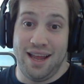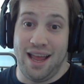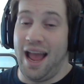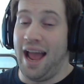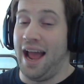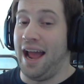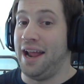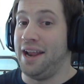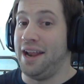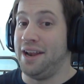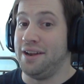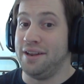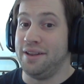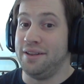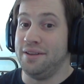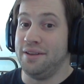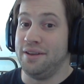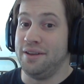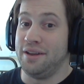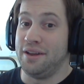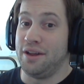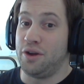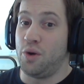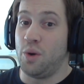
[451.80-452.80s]
And
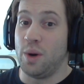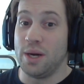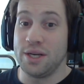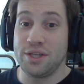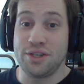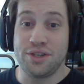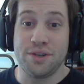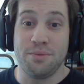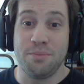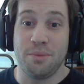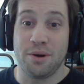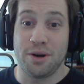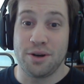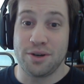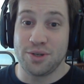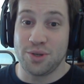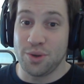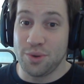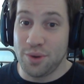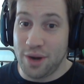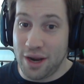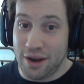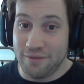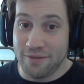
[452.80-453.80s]
question marks
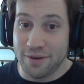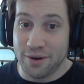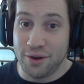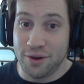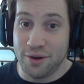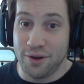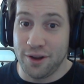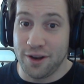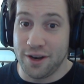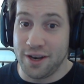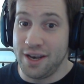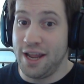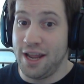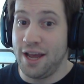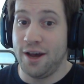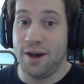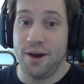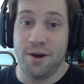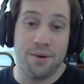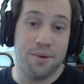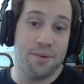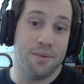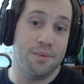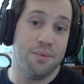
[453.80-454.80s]
are never good.
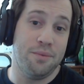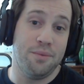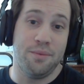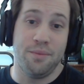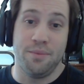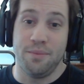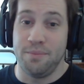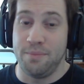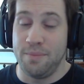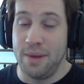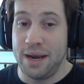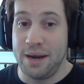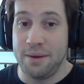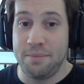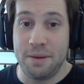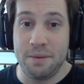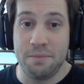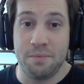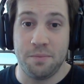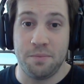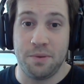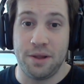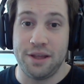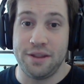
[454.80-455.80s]
Now, many
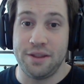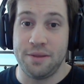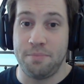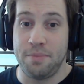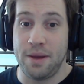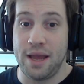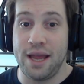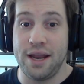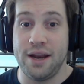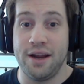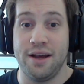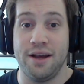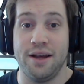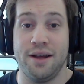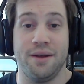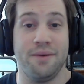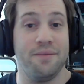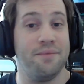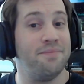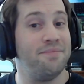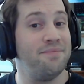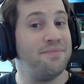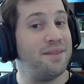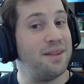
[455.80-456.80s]
people played the
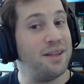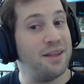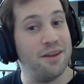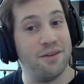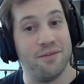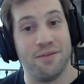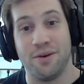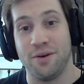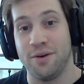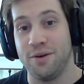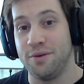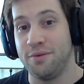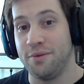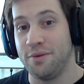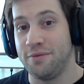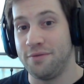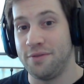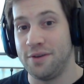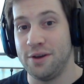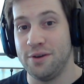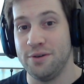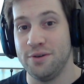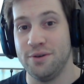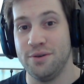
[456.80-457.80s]
beta. You've heard
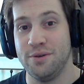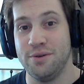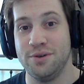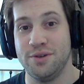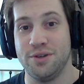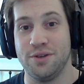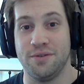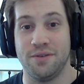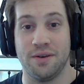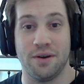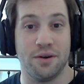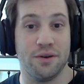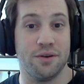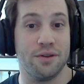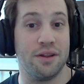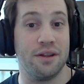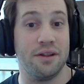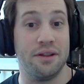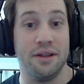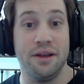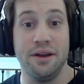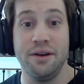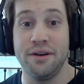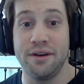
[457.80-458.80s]
reviews. You've heard the
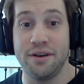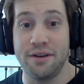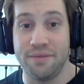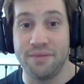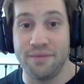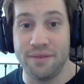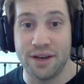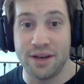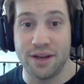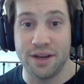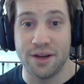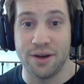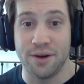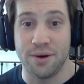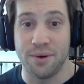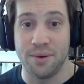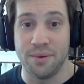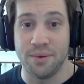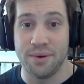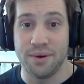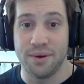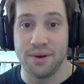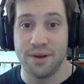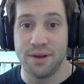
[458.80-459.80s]
lyric
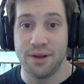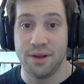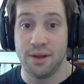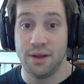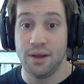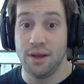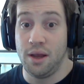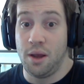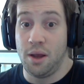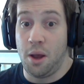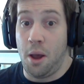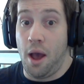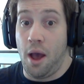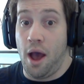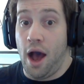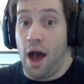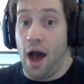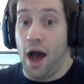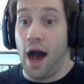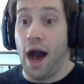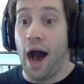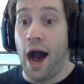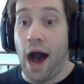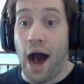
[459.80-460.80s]
video.
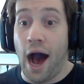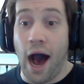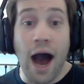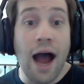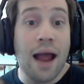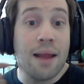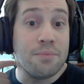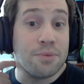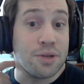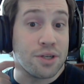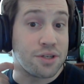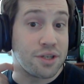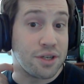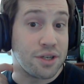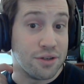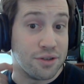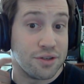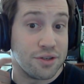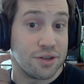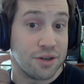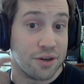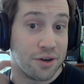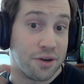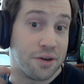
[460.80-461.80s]
I'm just
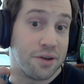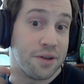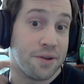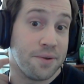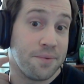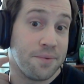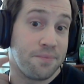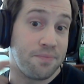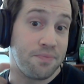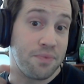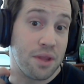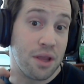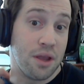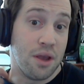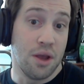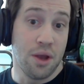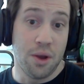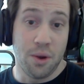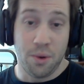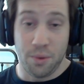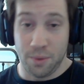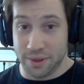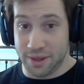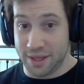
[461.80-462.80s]
concerned.
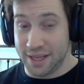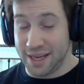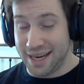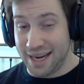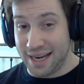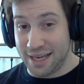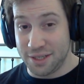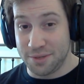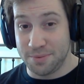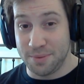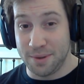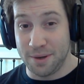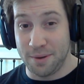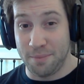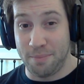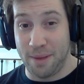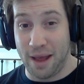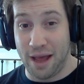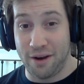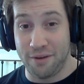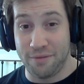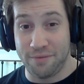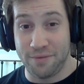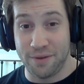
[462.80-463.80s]
With the announcement of
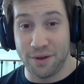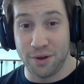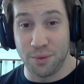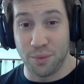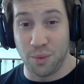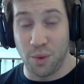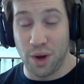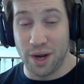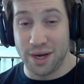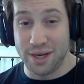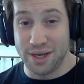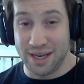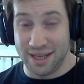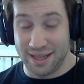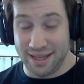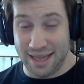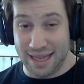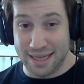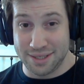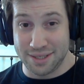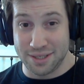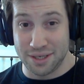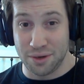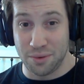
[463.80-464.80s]
Battlefield 1
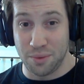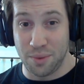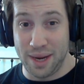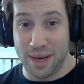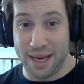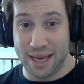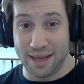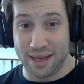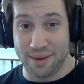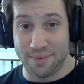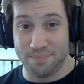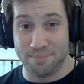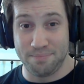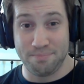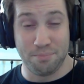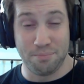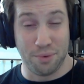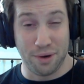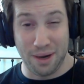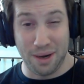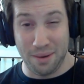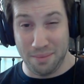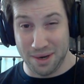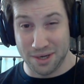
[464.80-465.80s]
less than a week,
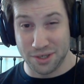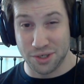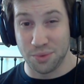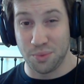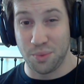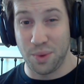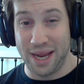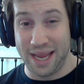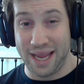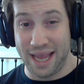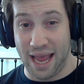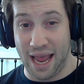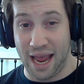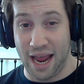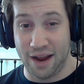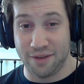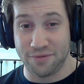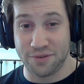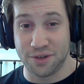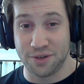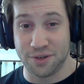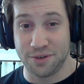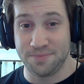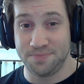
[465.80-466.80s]
pretty much a week
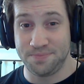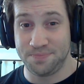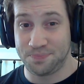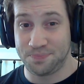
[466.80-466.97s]
after,